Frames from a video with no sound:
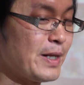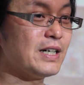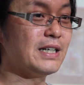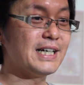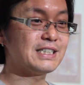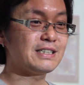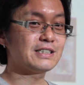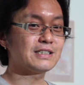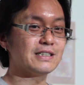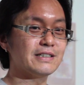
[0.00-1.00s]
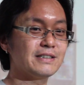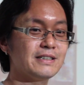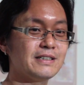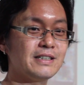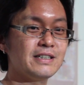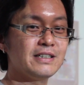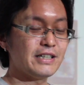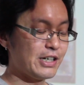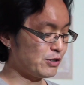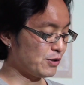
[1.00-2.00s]
an SD card.
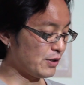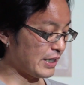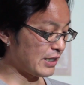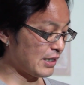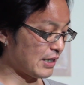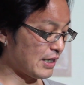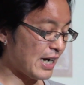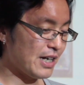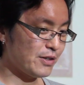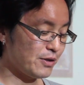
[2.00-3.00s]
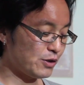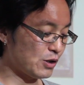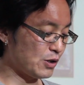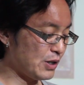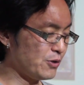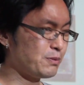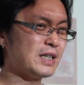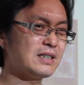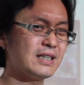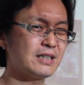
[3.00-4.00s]
And so so it would
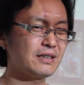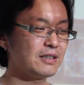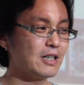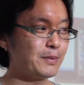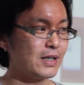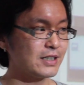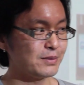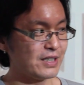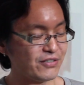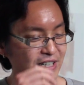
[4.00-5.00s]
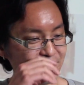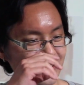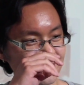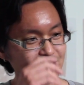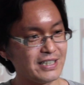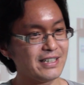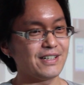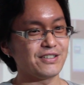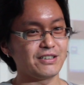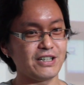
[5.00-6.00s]
take approximately 5,000 to
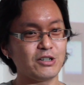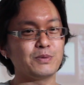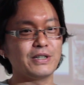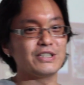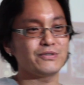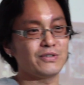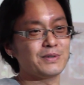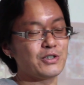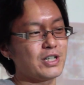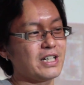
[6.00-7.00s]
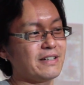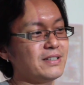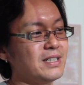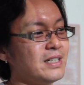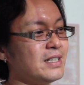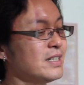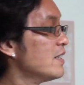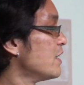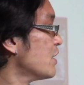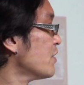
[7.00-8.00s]
10,000 data points from a drive,
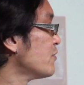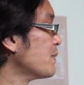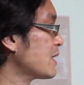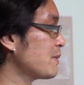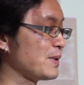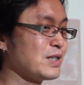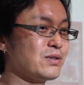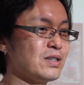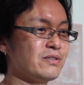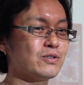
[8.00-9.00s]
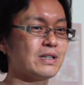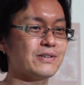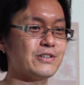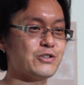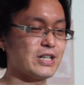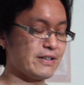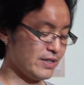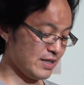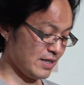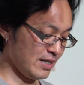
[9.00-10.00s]
from like maybe a 3-4 hour drive.
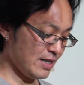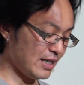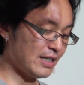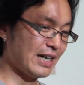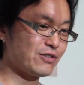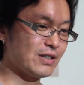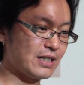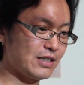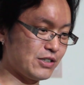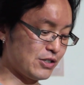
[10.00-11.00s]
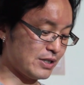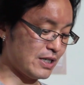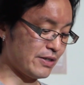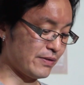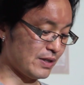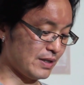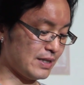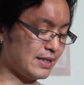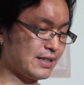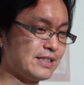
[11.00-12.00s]
And then after that, then you just kind of
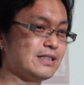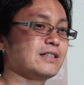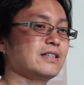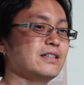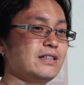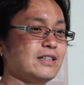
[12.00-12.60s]
take the SD card,